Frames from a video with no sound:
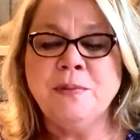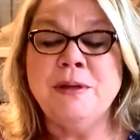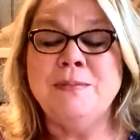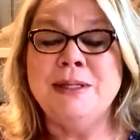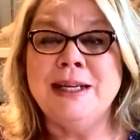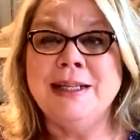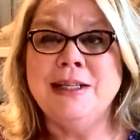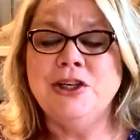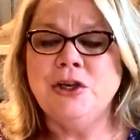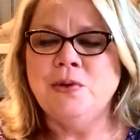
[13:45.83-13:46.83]
But I'm
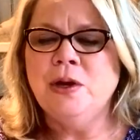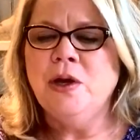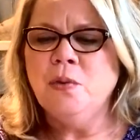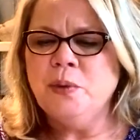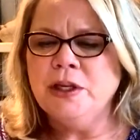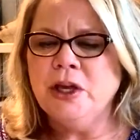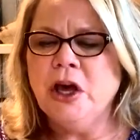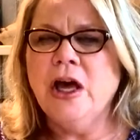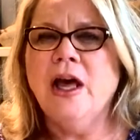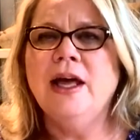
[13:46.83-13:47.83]
telling you, when
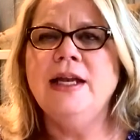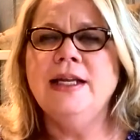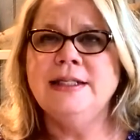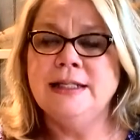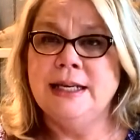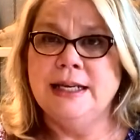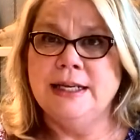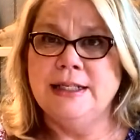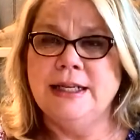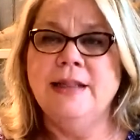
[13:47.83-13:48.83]
God is in
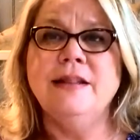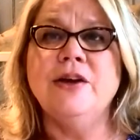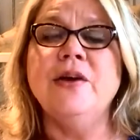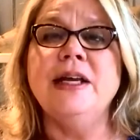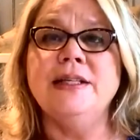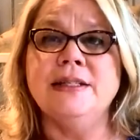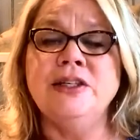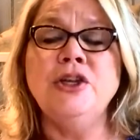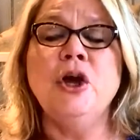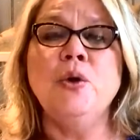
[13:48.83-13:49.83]
it, there is
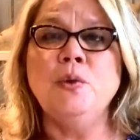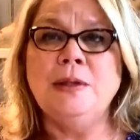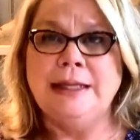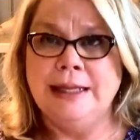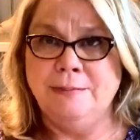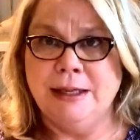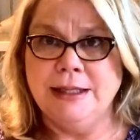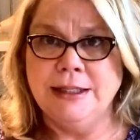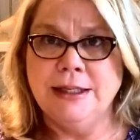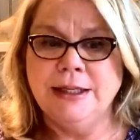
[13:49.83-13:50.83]
no
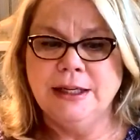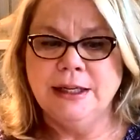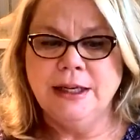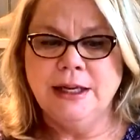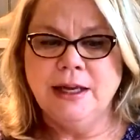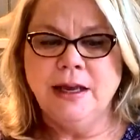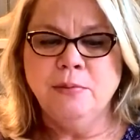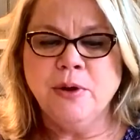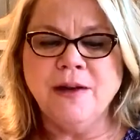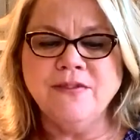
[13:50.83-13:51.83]
limit.
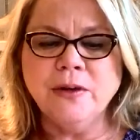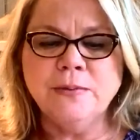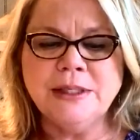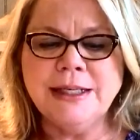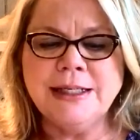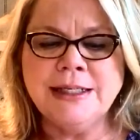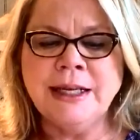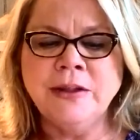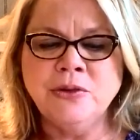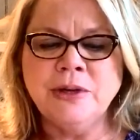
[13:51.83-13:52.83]
Proverbs
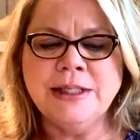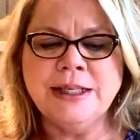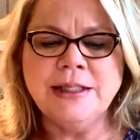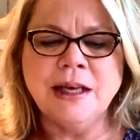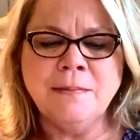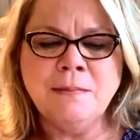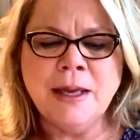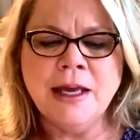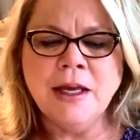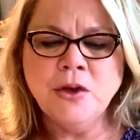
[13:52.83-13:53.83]
16:3 says,
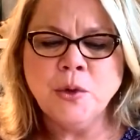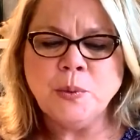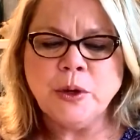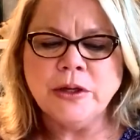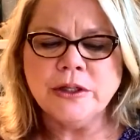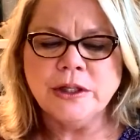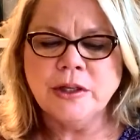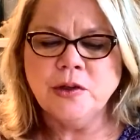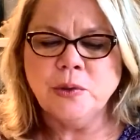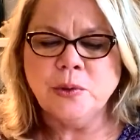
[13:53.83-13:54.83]
commit your works to
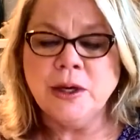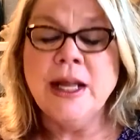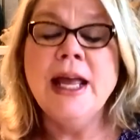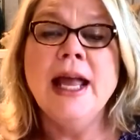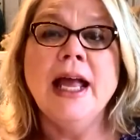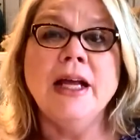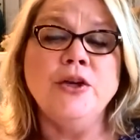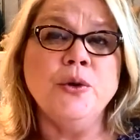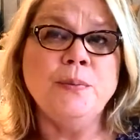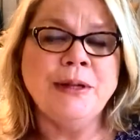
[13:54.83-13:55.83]
the Lord
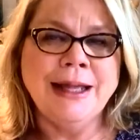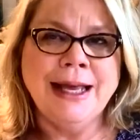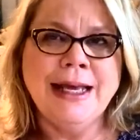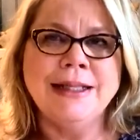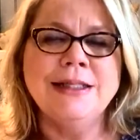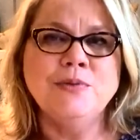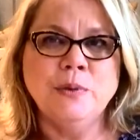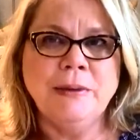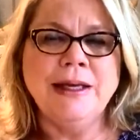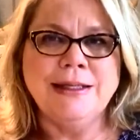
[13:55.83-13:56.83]
and your plans
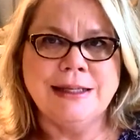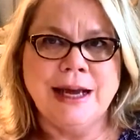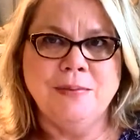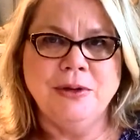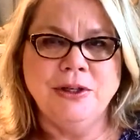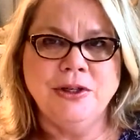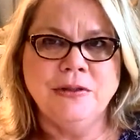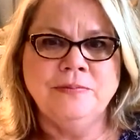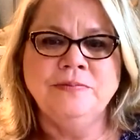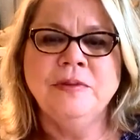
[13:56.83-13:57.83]
will be
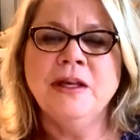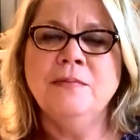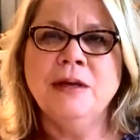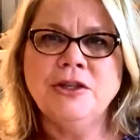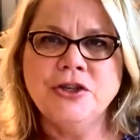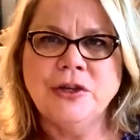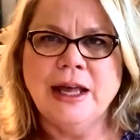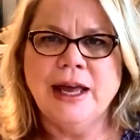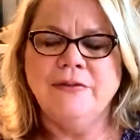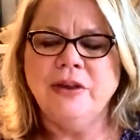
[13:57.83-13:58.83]
established. Commit your
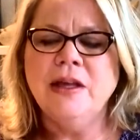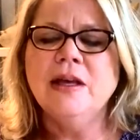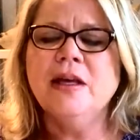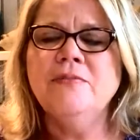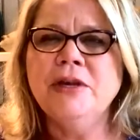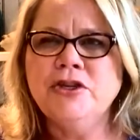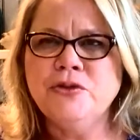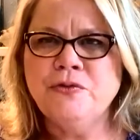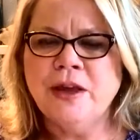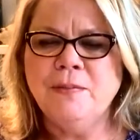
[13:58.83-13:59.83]
life, commit
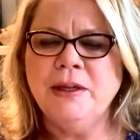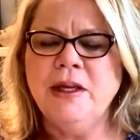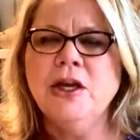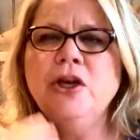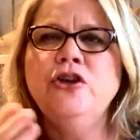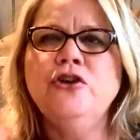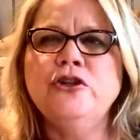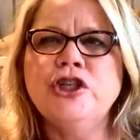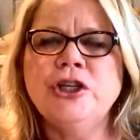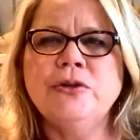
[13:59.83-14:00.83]
your family,
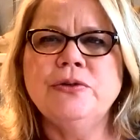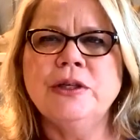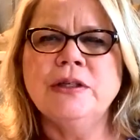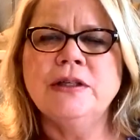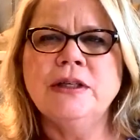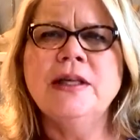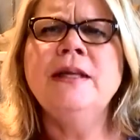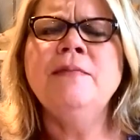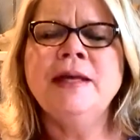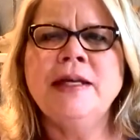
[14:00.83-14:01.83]
your children,
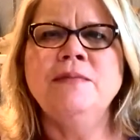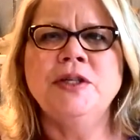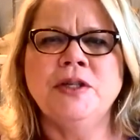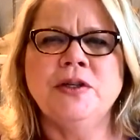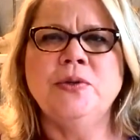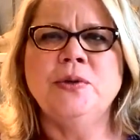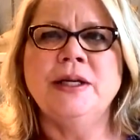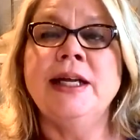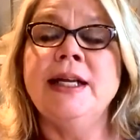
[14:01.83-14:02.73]
commit them to the Lord.